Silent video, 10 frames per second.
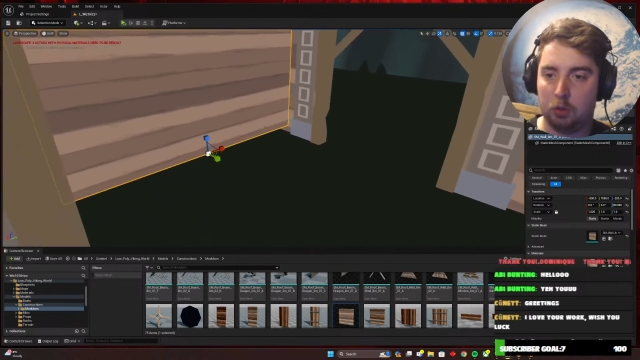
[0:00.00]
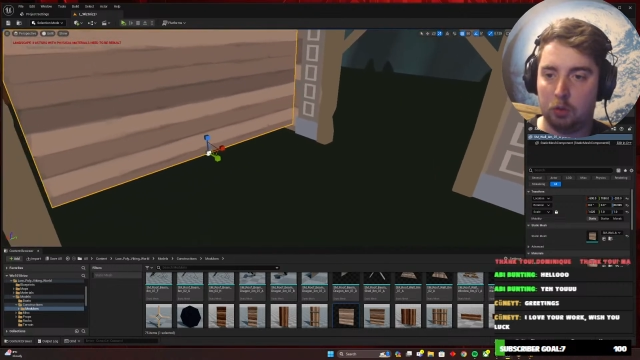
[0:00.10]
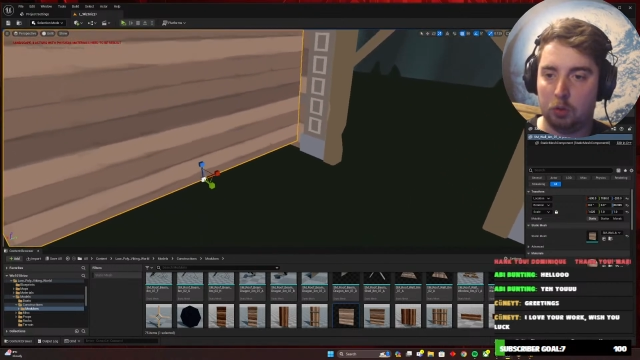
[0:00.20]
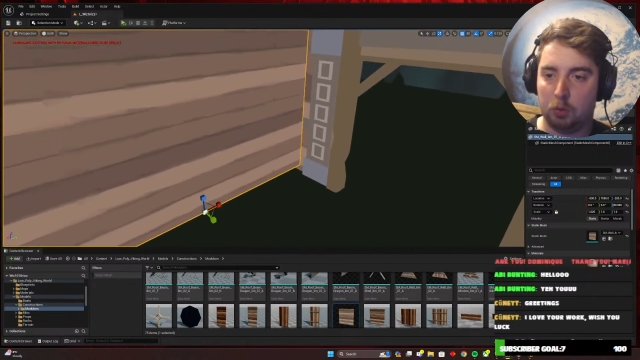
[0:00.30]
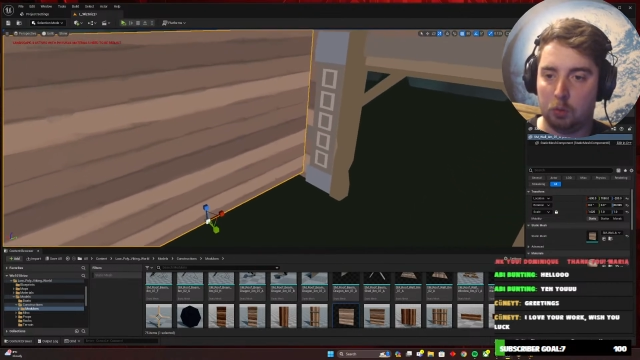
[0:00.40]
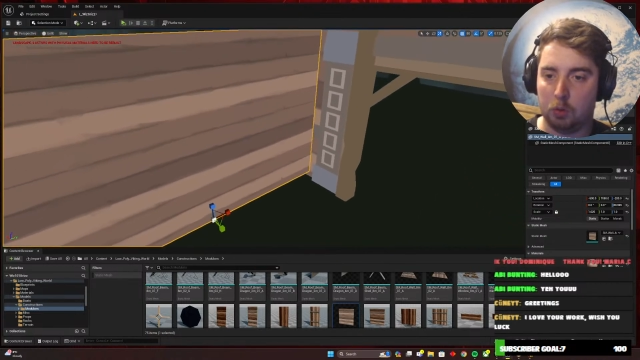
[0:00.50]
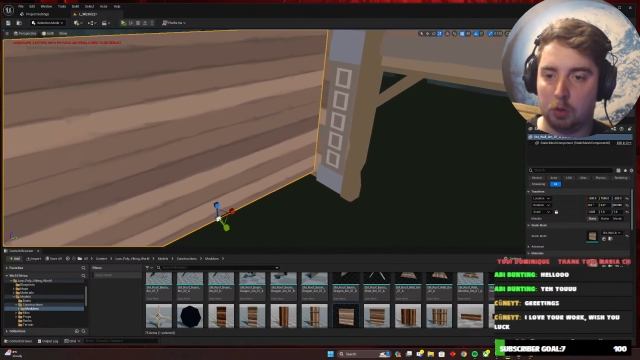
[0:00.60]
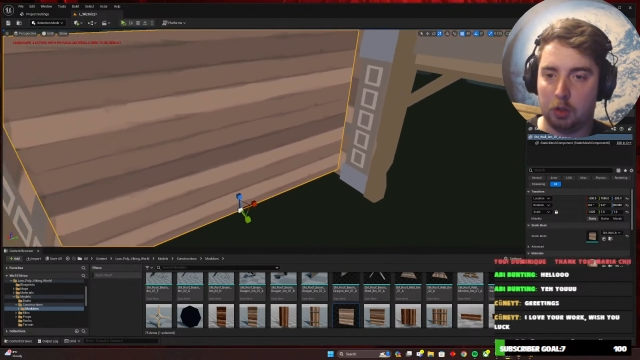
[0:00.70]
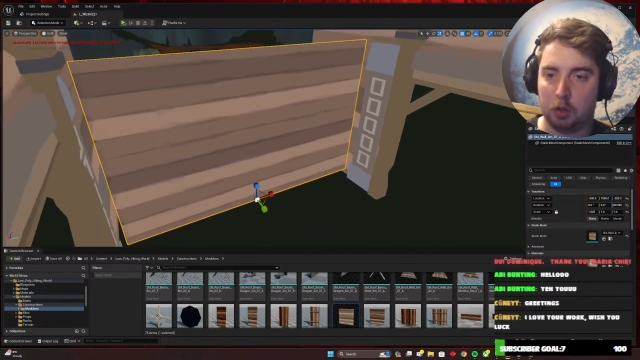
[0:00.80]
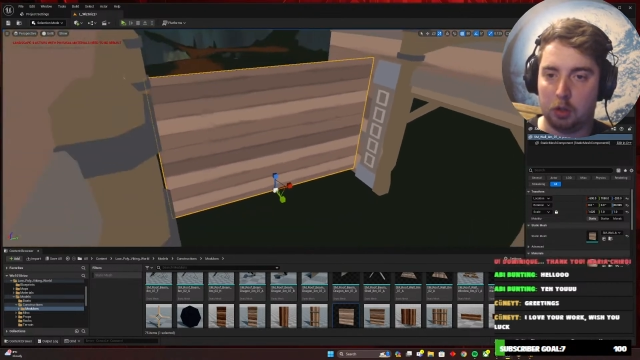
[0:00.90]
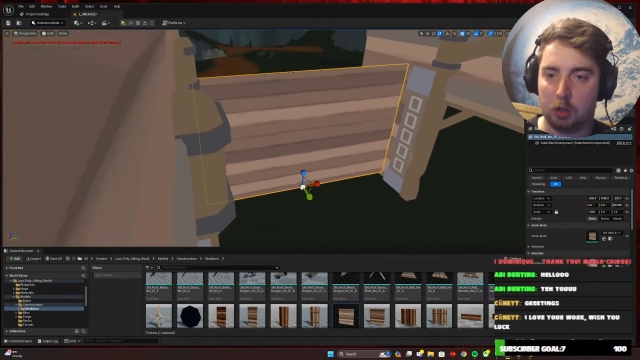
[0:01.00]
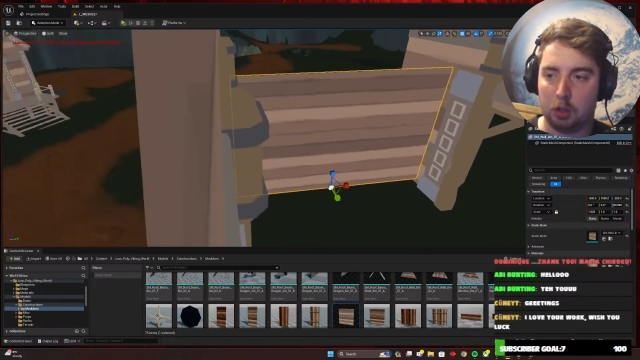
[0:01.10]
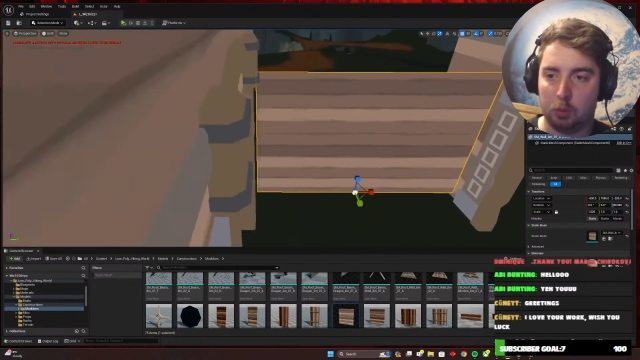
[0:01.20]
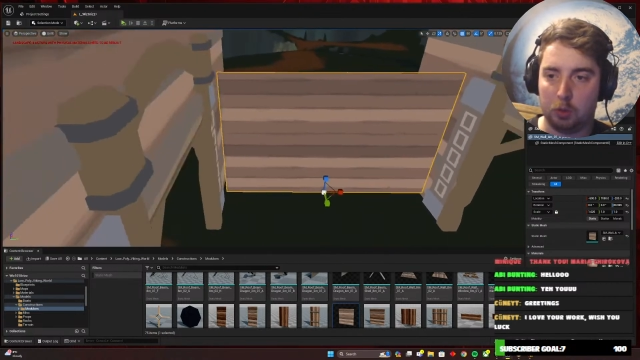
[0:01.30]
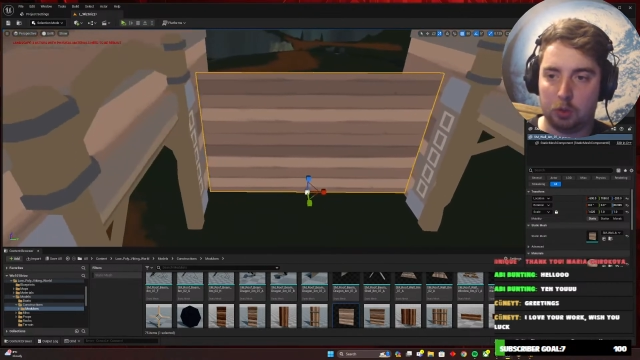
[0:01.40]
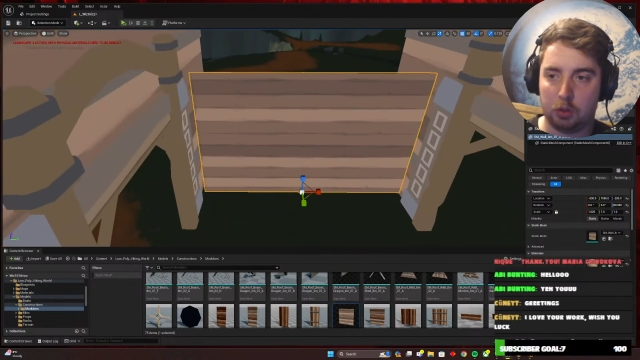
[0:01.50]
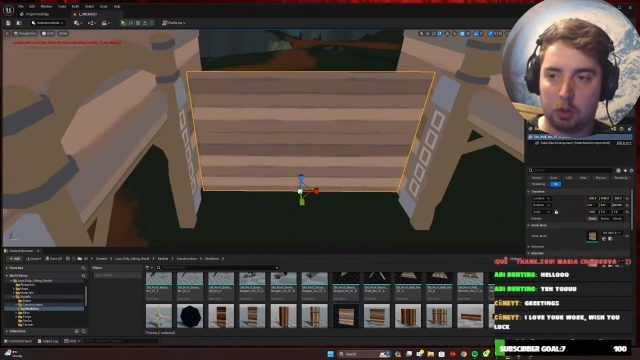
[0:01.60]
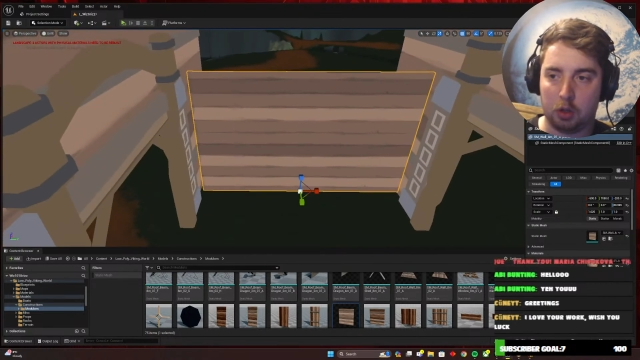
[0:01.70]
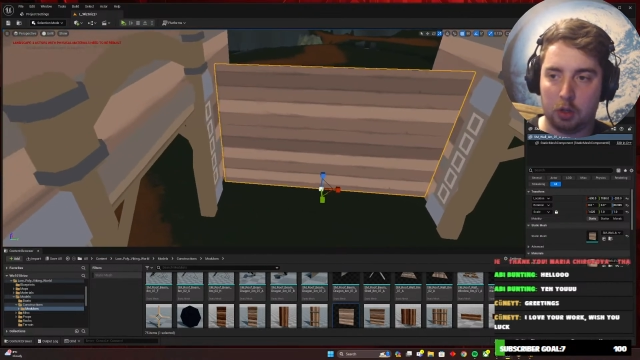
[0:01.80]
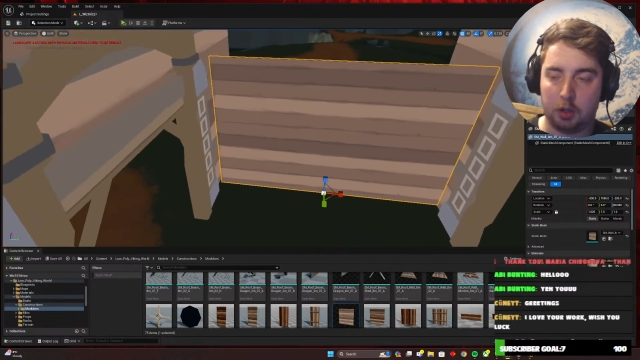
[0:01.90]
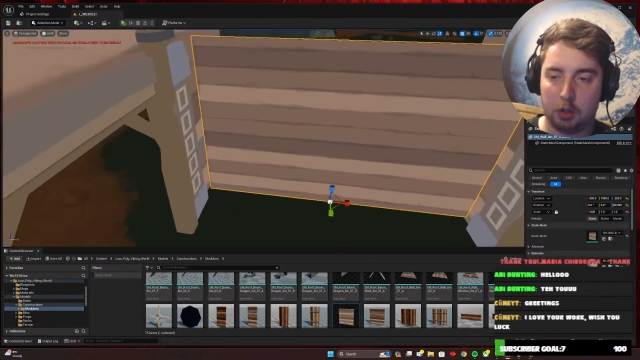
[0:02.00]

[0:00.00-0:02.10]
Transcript: Do we want it on which side?